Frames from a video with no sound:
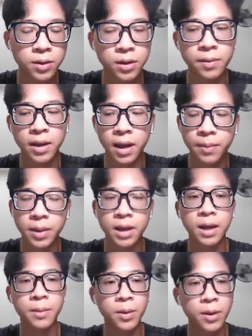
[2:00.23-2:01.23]
to be
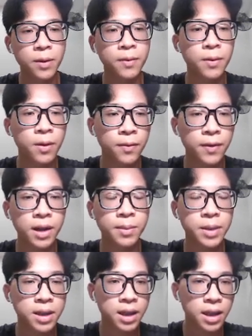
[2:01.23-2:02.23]
applicable for
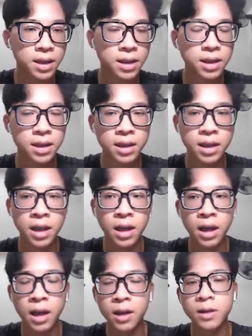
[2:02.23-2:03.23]
Vietnamese text.
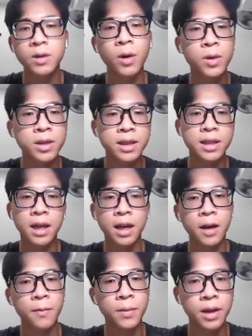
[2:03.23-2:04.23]
Those that
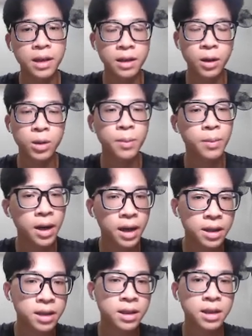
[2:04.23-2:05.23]
have been optimized